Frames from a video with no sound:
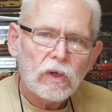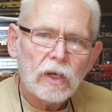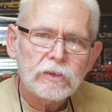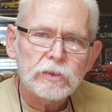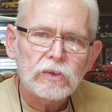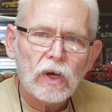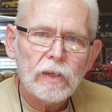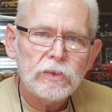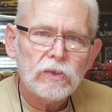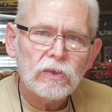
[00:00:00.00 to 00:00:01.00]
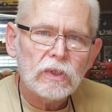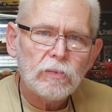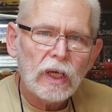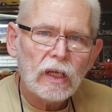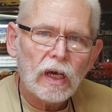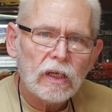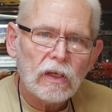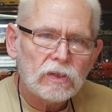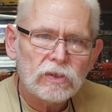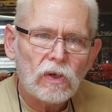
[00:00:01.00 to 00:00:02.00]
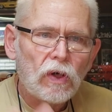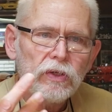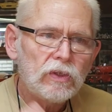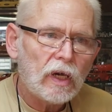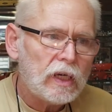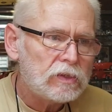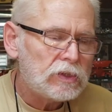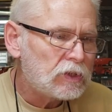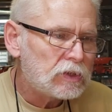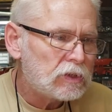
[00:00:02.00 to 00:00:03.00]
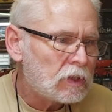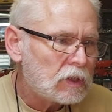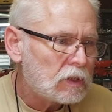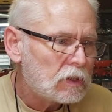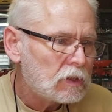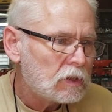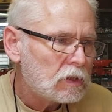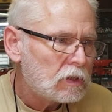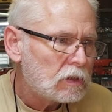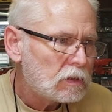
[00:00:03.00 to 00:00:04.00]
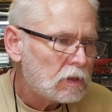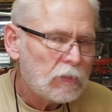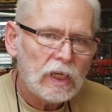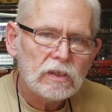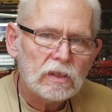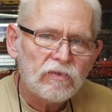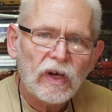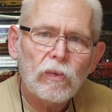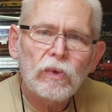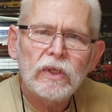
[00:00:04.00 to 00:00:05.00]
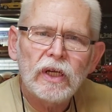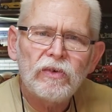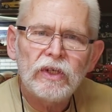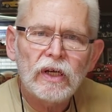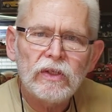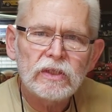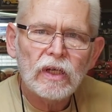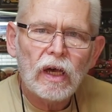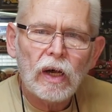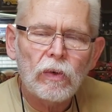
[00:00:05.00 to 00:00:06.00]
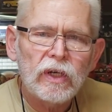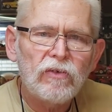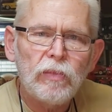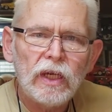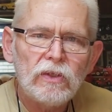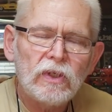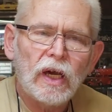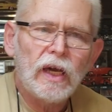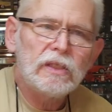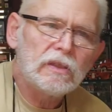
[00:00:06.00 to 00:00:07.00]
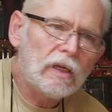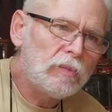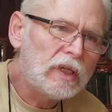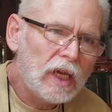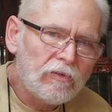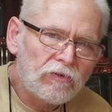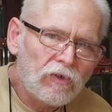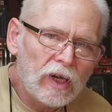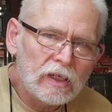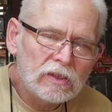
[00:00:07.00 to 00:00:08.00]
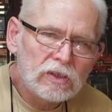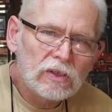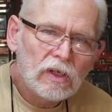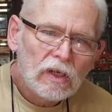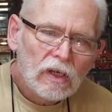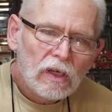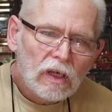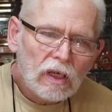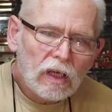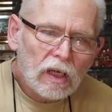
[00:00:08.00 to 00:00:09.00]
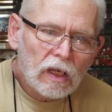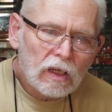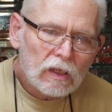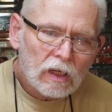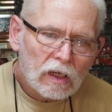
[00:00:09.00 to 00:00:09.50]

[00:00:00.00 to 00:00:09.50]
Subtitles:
and I subscribe to, and man, I just, all you guys are just amazing. If I would have never done this, I would have never met you guys and became friends. And